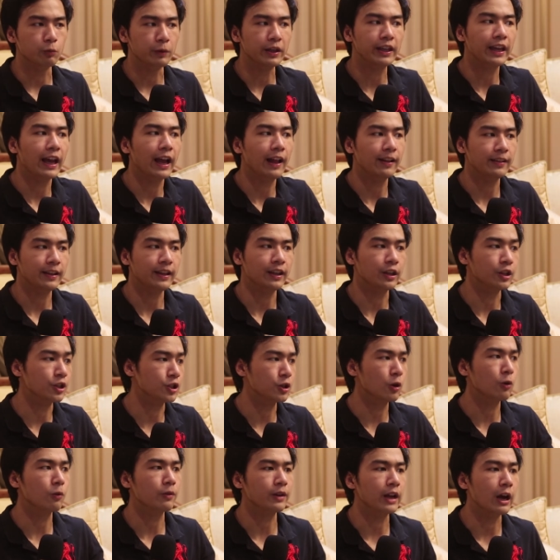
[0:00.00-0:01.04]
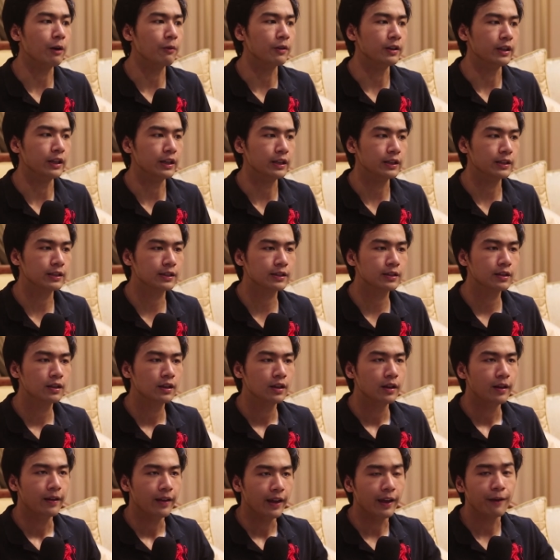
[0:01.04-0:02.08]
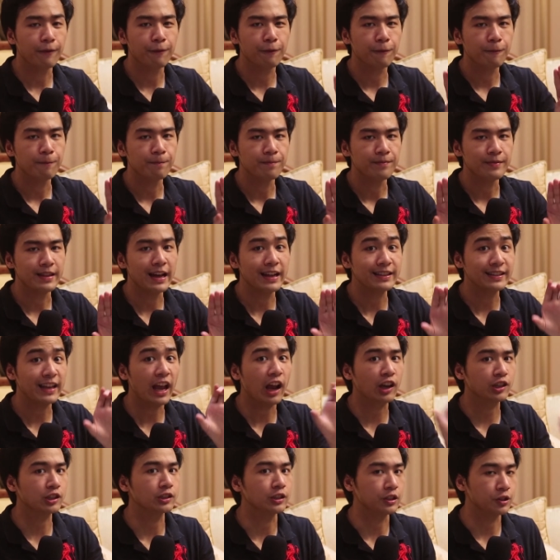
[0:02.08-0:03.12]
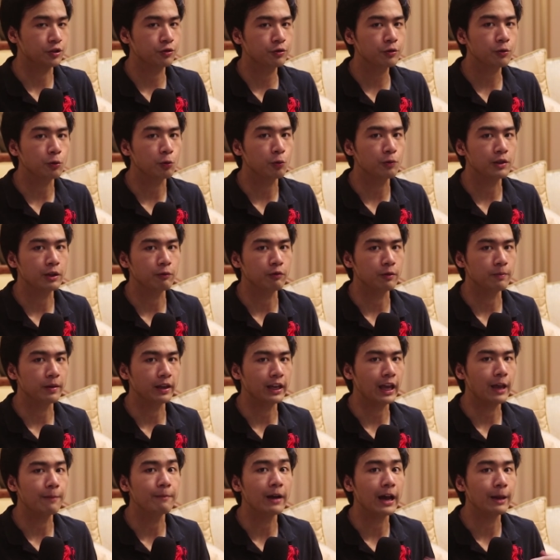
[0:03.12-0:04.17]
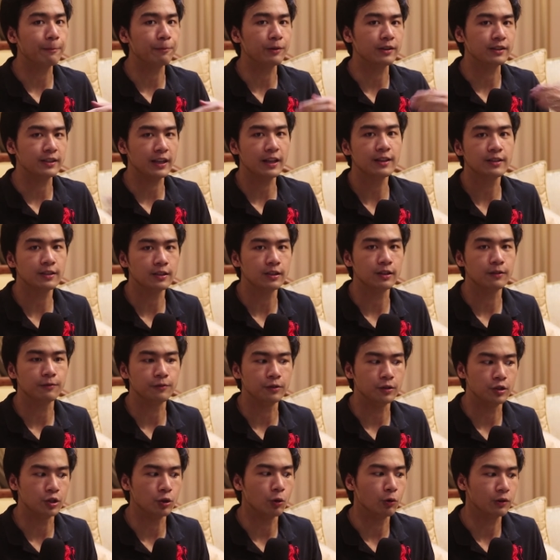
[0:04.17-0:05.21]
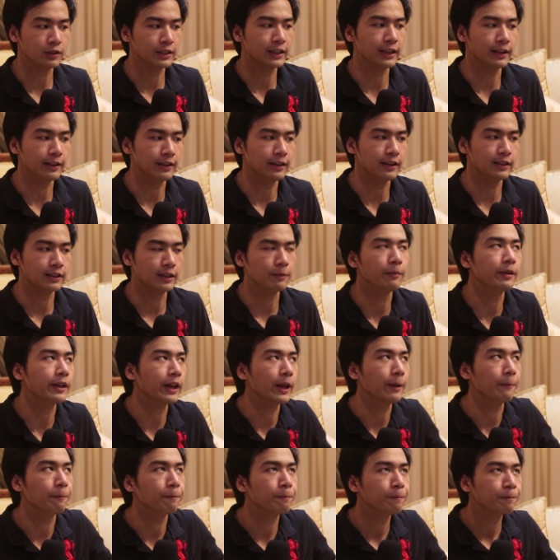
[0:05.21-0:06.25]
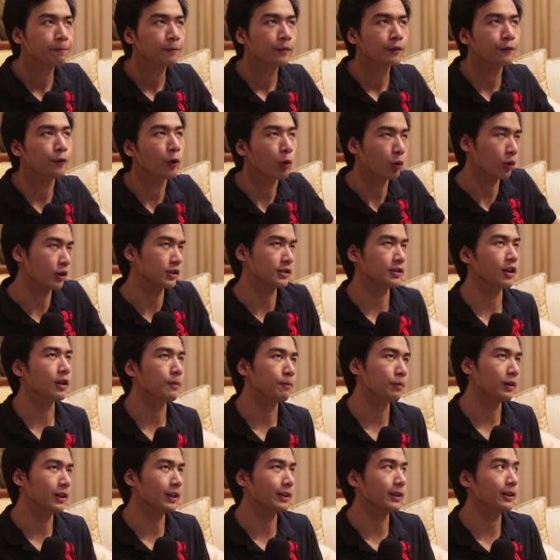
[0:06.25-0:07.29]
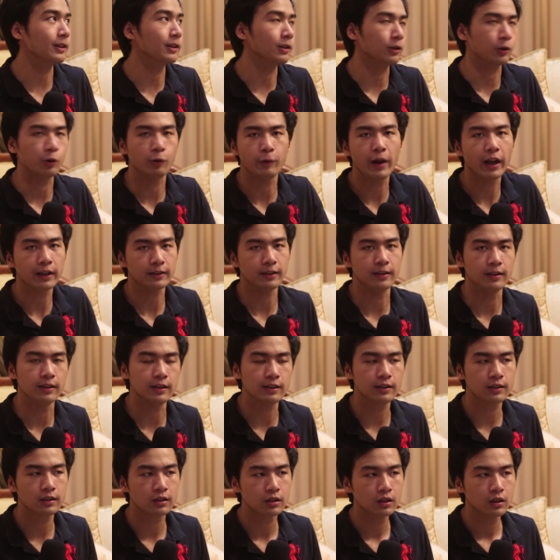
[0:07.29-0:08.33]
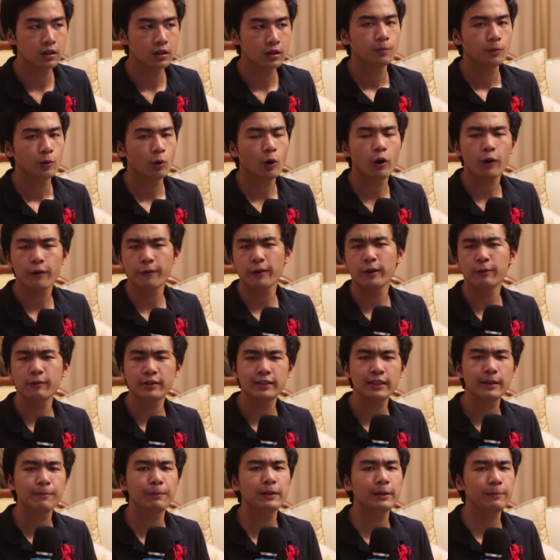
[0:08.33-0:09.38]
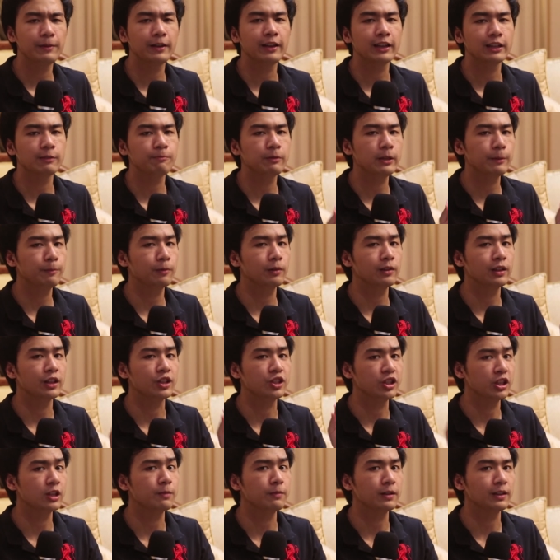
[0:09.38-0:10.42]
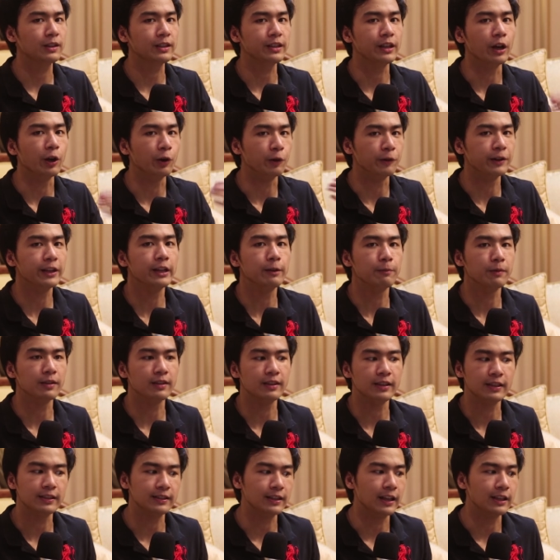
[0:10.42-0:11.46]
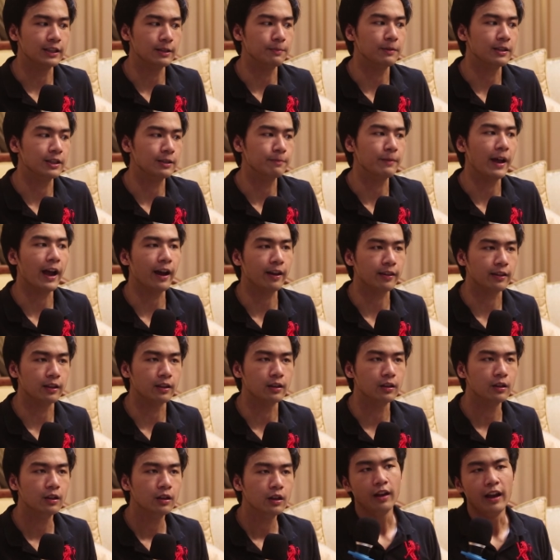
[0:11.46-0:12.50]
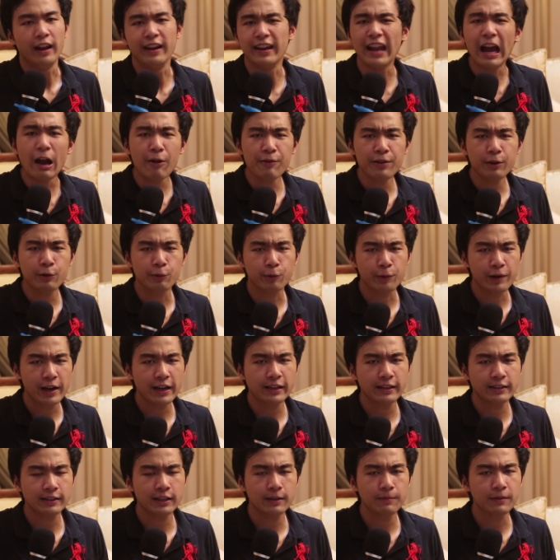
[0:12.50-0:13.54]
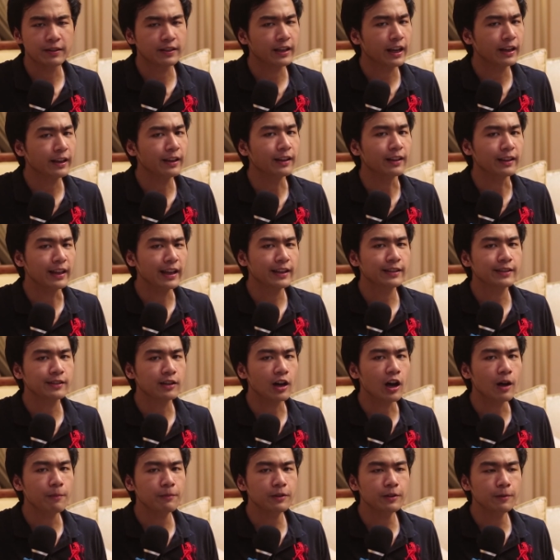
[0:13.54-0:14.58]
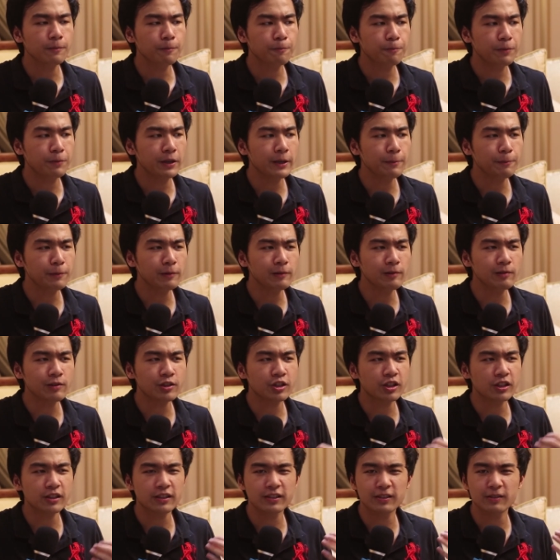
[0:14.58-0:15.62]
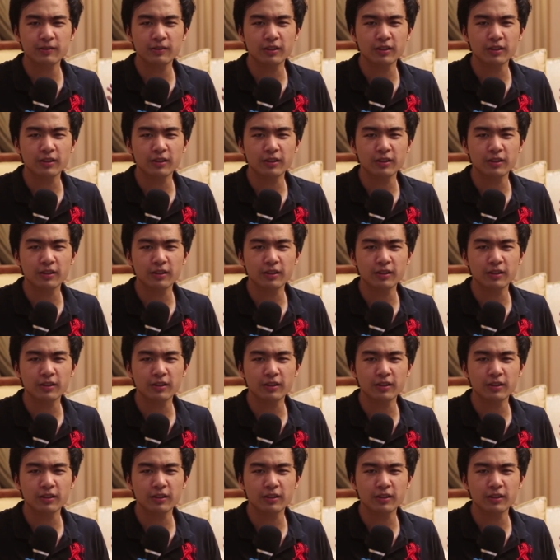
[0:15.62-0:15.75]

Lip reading: we can't take a joke nowadays, if that's actually true, that we became hypersensitive to jokes like these and became focused on political correctness, or if it was simply because people legitimately agreed with these sentiments back then. And now that racism is getting less common, people just